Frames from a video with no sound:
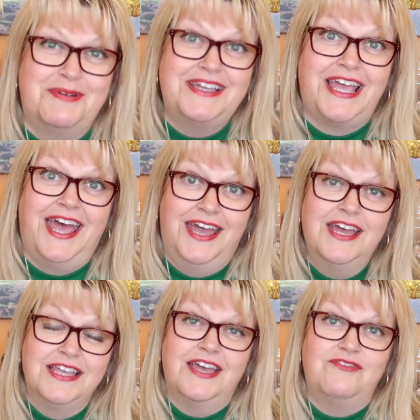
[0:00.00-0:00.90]
Yeah,
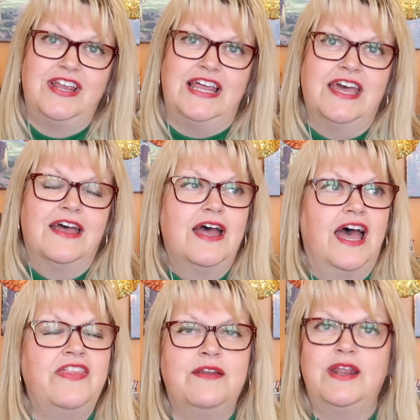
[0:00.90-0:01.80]
yeah, really. And
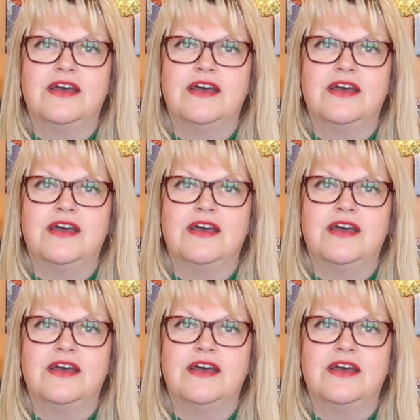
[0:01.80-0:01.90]
then I